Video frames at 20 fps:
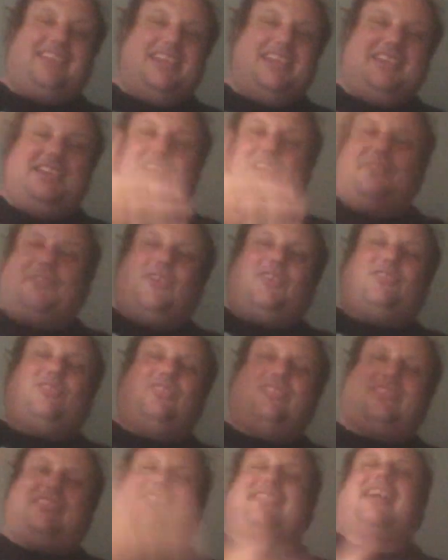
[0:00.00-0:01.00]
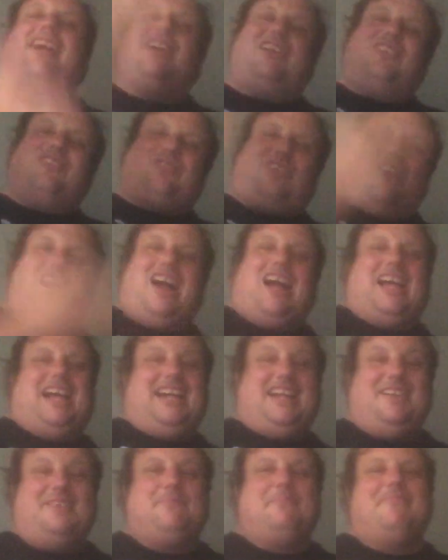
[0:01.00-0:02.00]
a Universal-style ride.
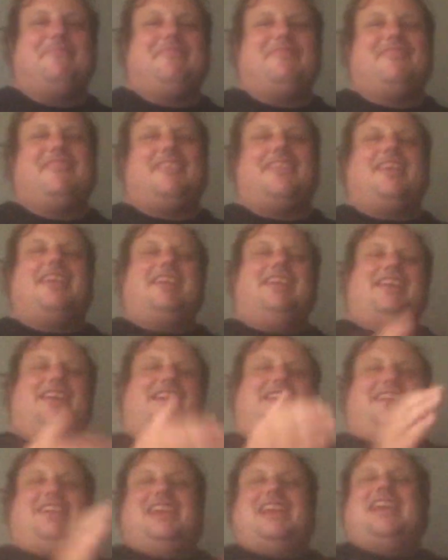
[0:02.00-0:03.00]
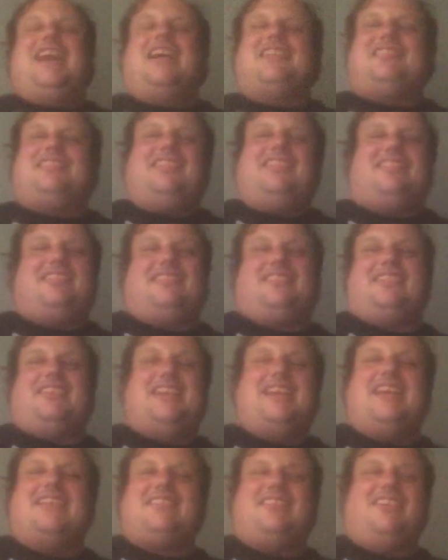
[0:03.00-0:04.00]
And that's
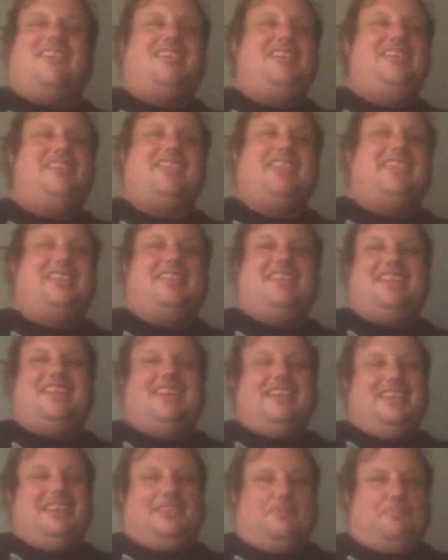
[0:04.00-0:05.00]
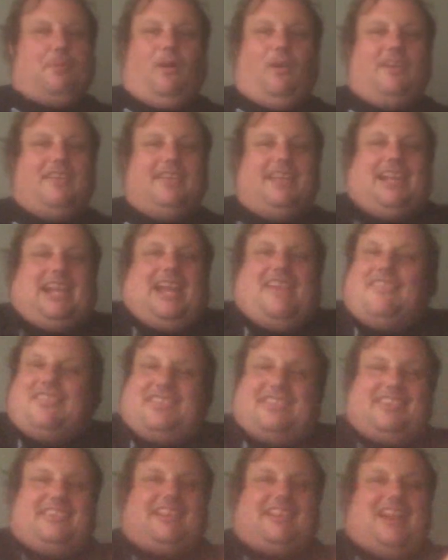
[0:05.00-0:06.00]
not even the bulk of the game. It's
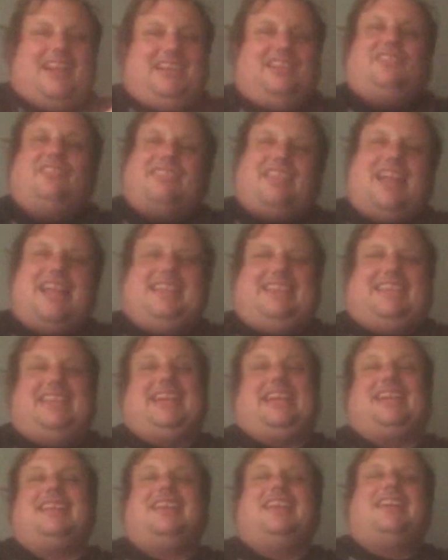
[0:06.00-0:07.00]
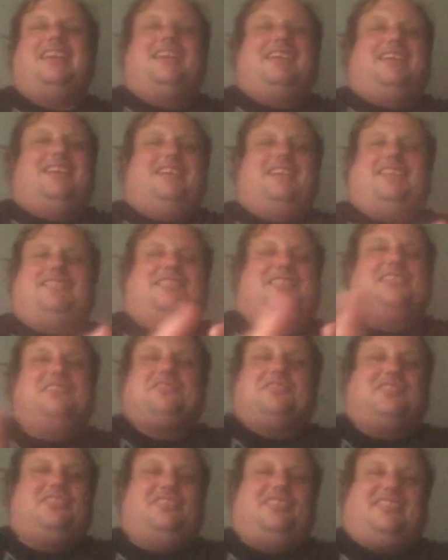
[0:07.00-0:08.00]
just a tiny little side thing. It just
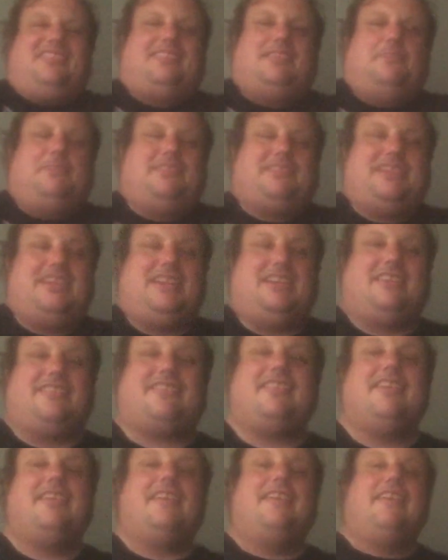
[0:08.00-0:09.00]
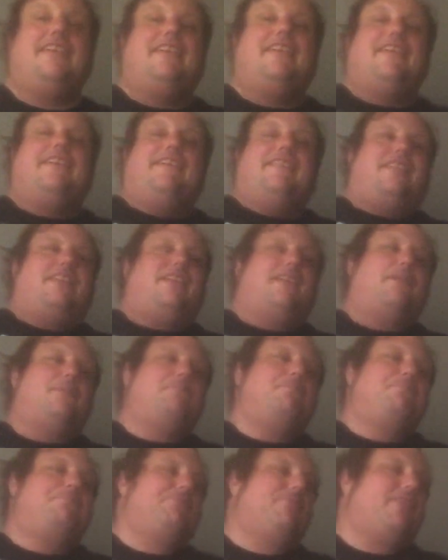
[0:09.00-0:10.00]
introduces the machines.
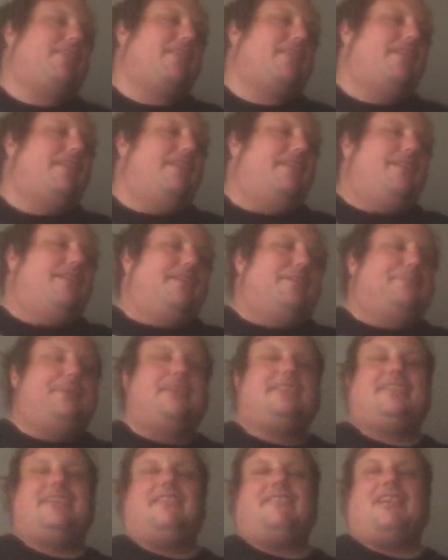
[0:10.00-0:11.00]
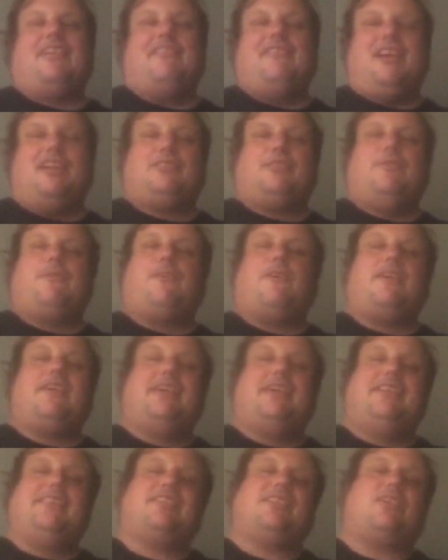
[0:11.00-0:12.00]
But I'm not too far into